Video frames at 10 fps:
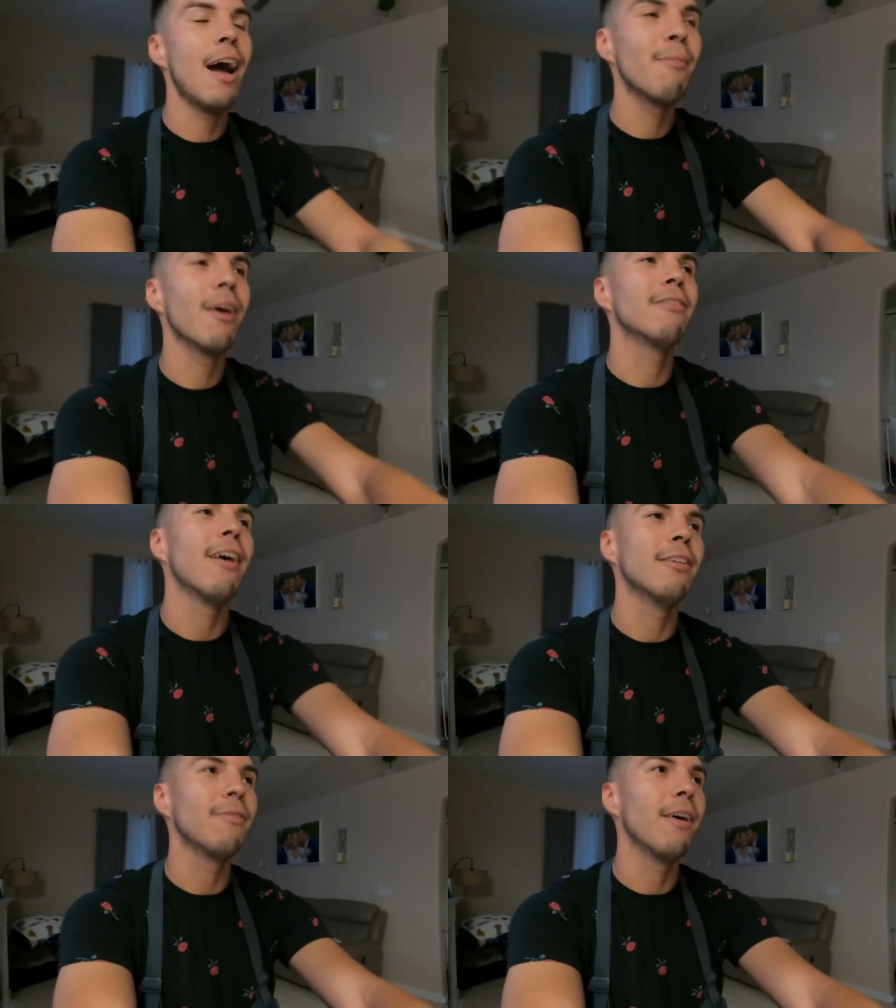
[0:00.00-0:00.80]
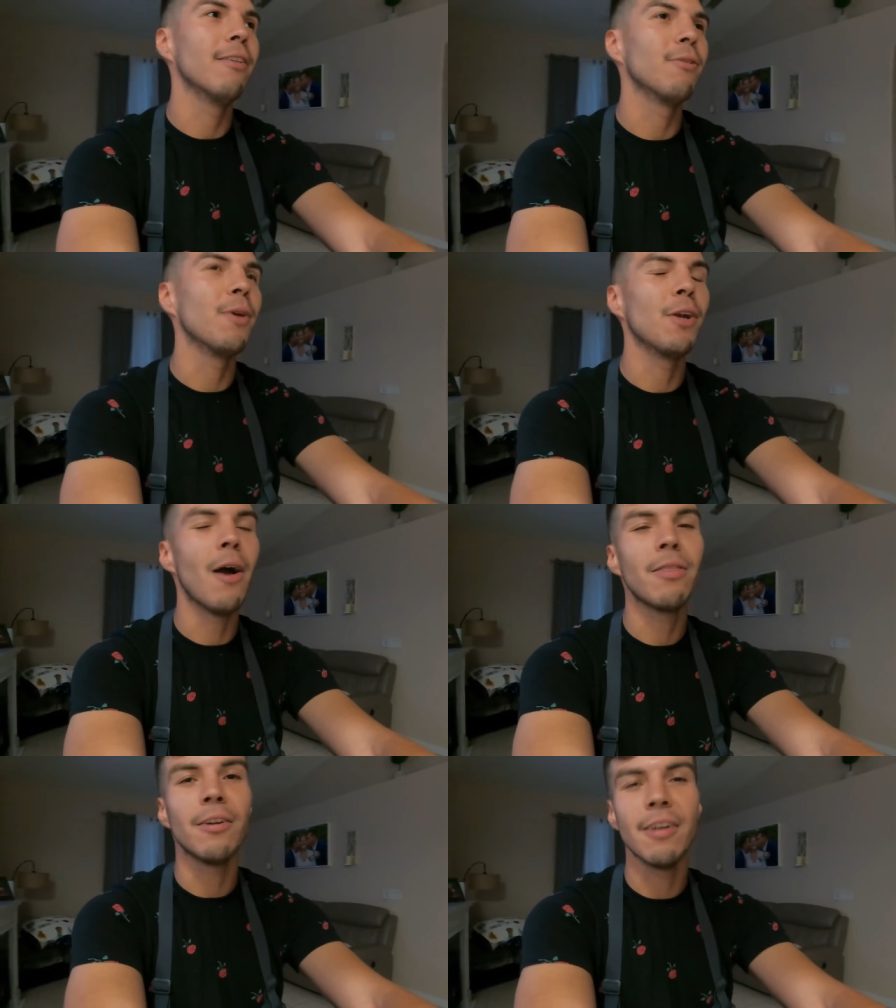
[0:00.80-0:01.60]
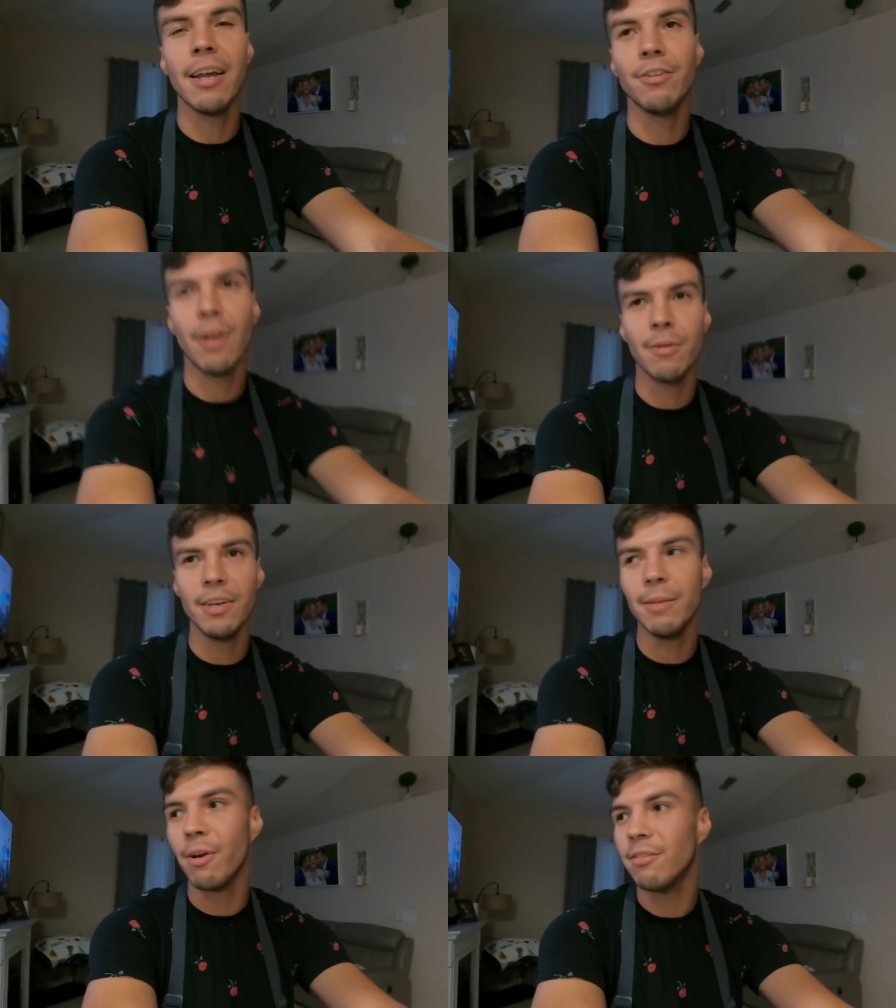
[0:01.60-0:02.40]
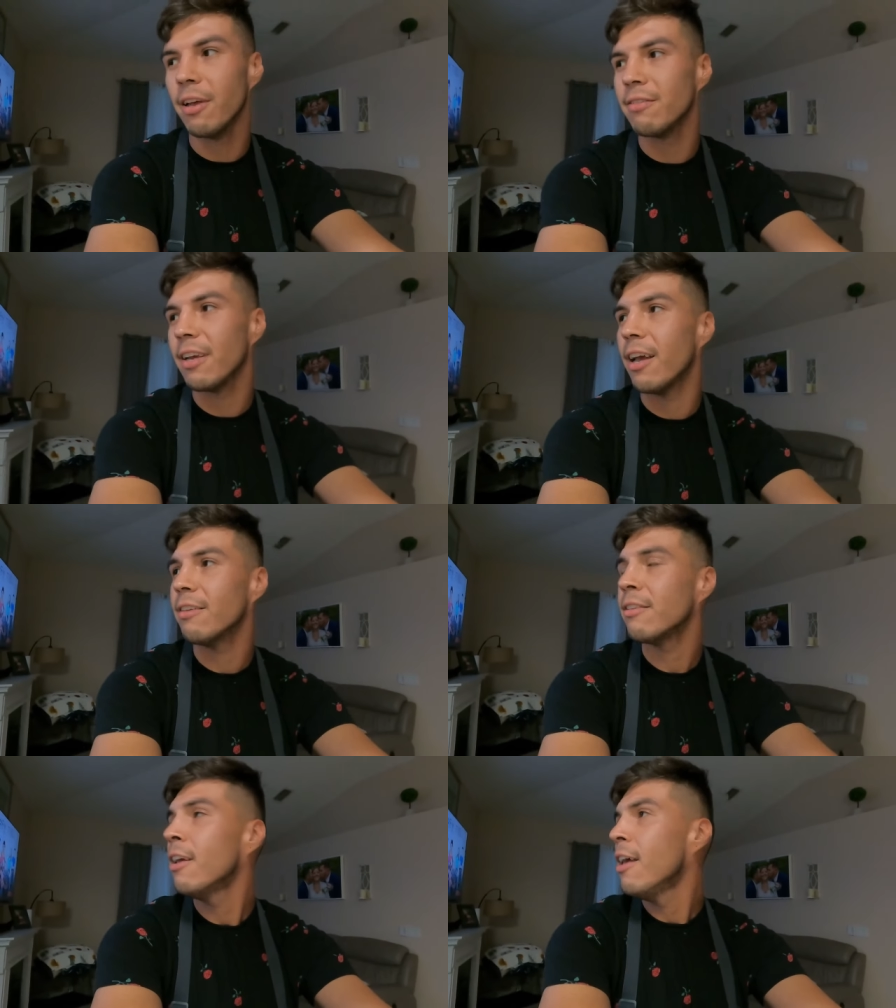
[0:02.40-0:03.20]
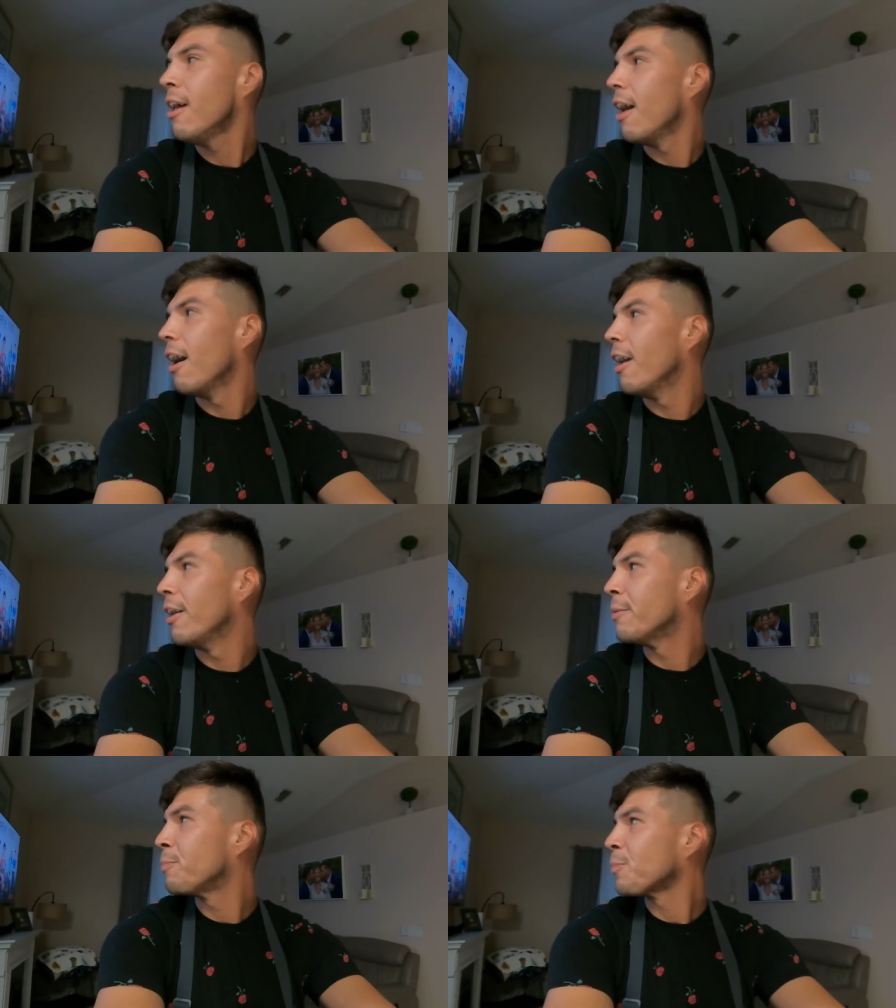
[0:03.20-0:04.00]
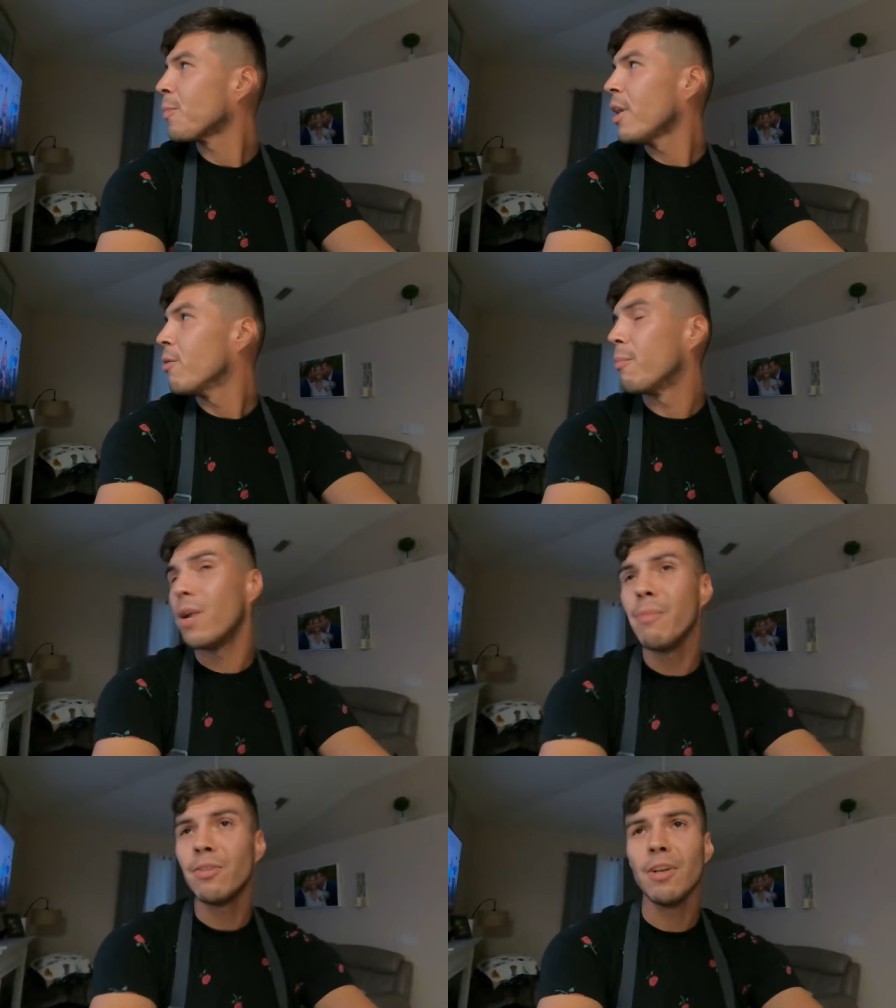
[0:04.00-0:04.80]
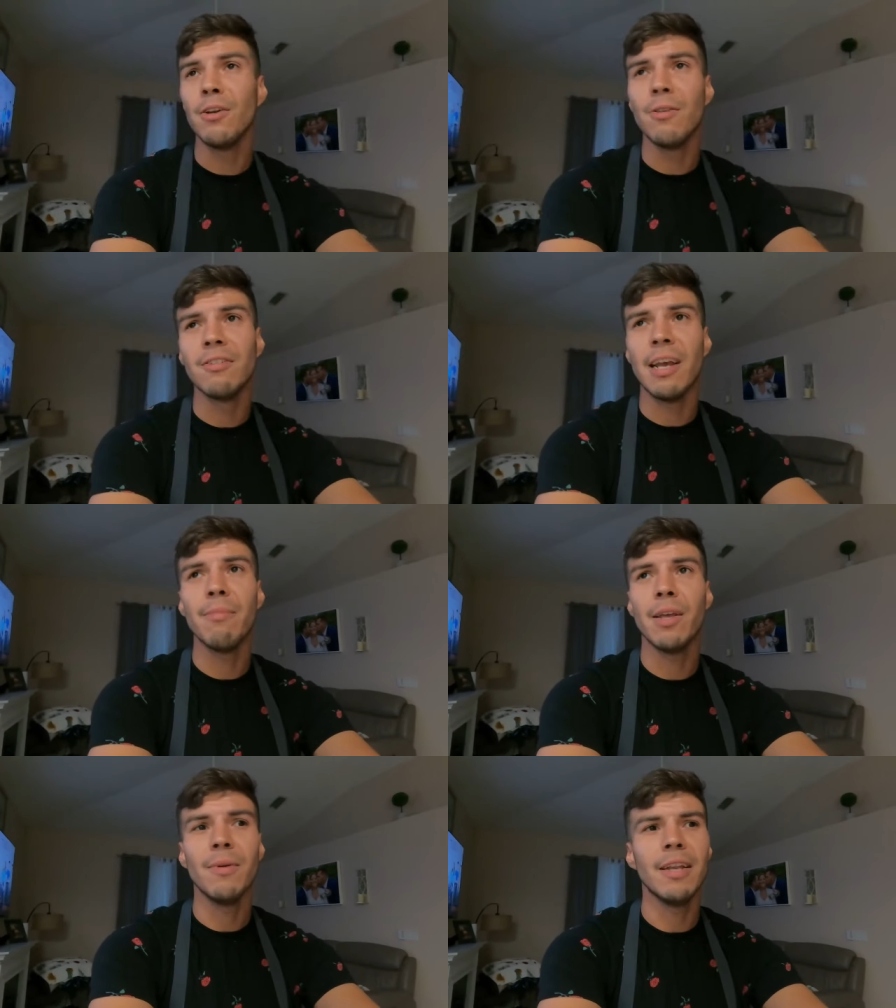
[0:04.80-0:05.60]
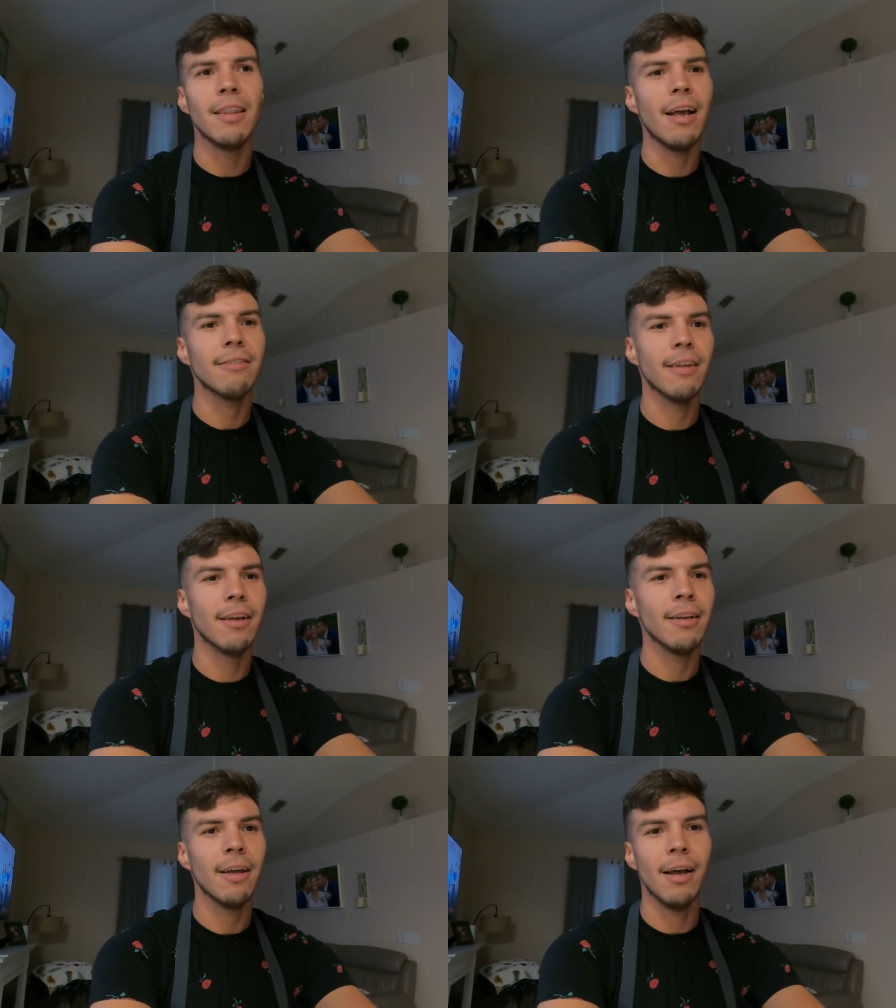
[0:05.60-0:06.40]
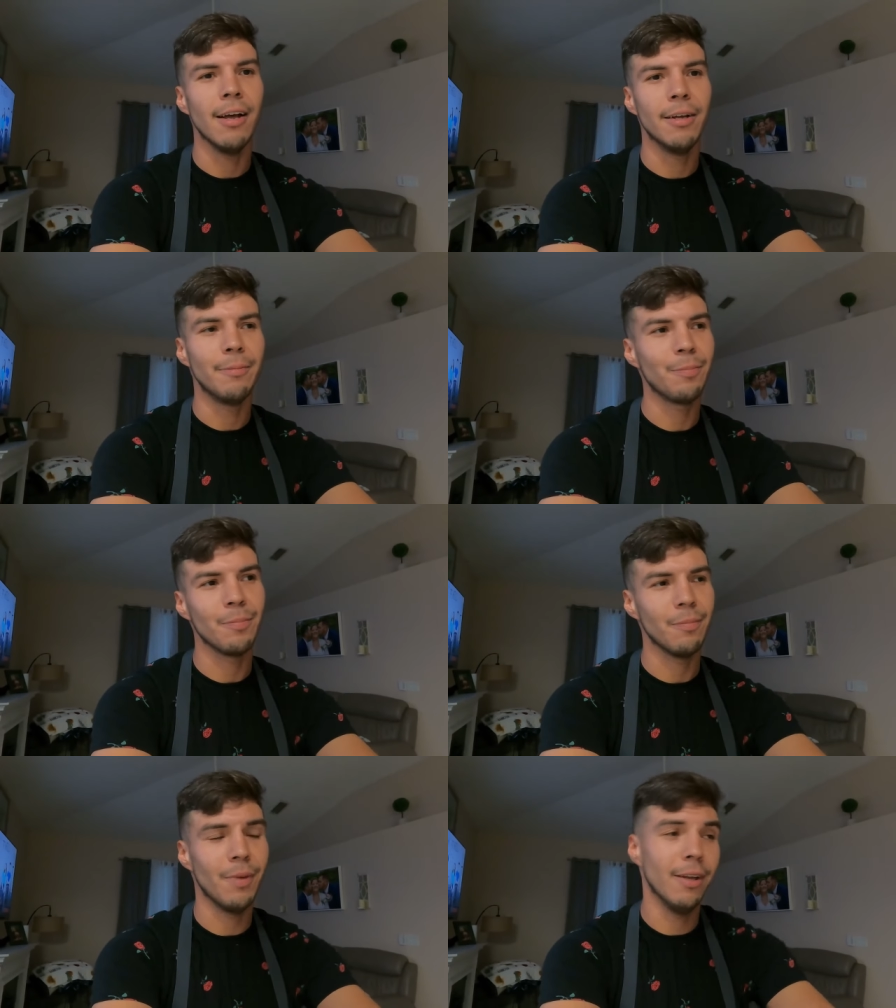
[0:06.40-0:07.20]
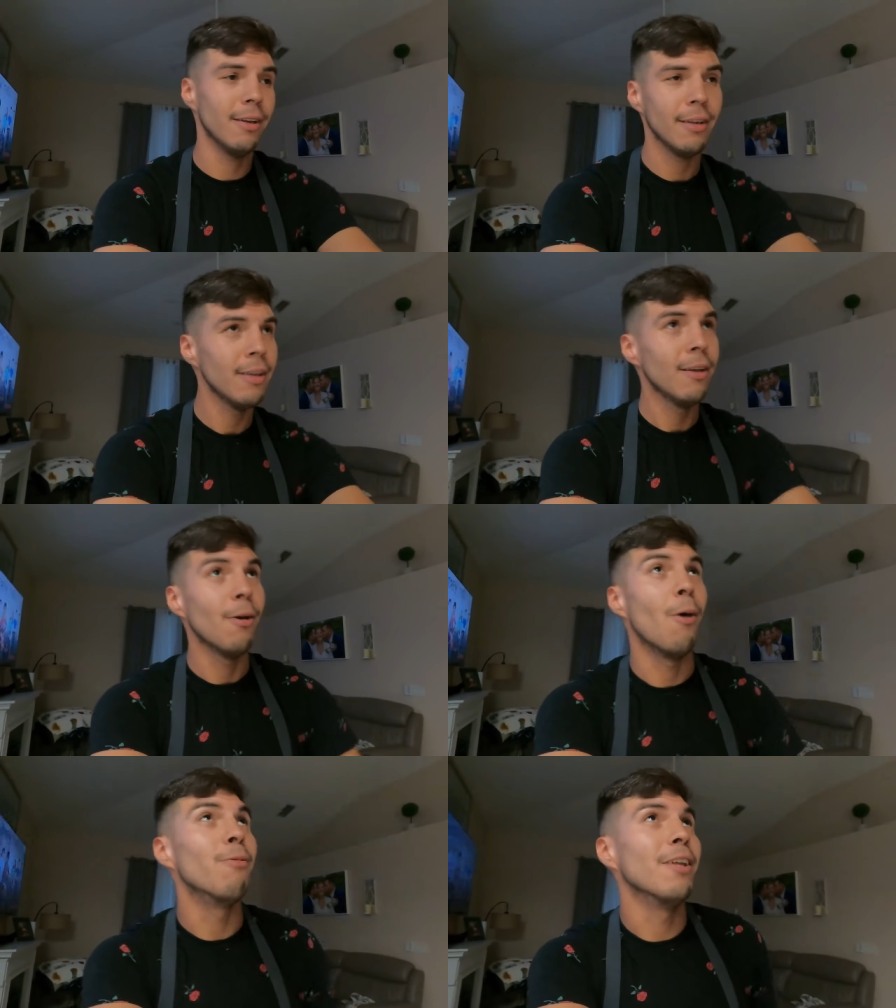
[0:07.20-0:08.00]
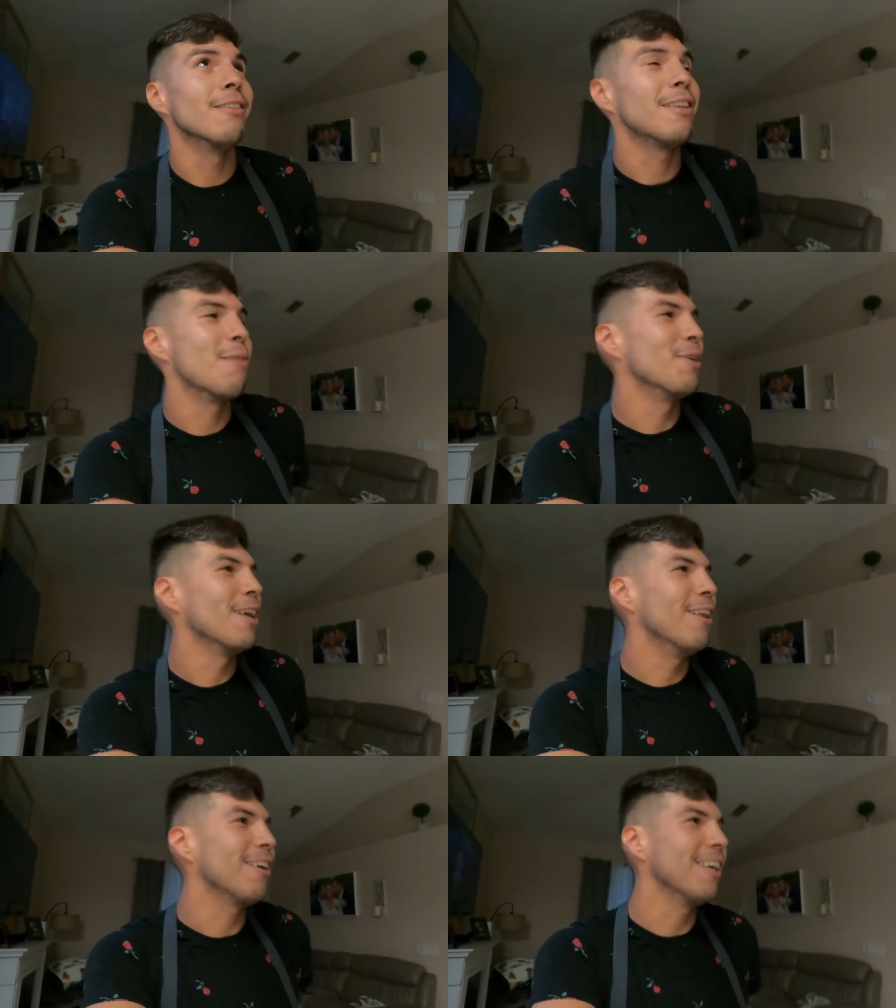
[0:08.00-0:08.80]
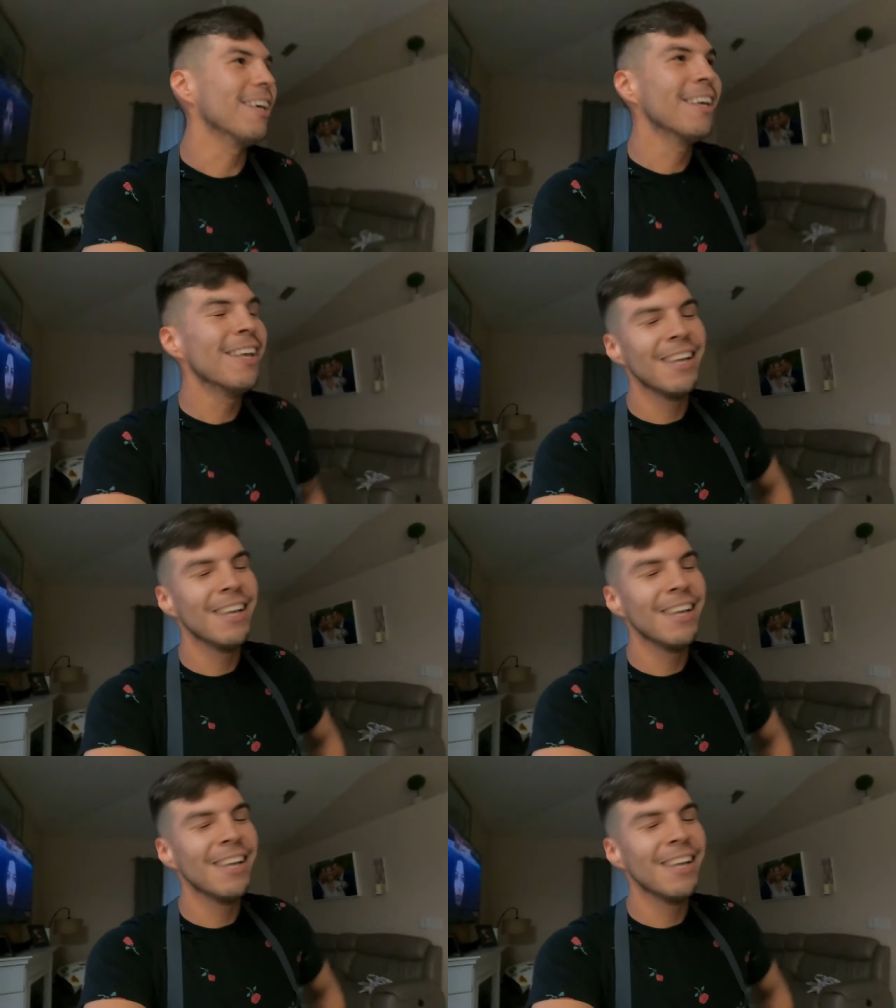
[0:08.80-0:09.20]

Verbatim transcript: I'm not satisfied. So we're gonna go out there tonight and try and redeem ourselves. I guess uh, we're pretty much gonna do the same thing we did last night, uh, but hopefully this time we get lucky.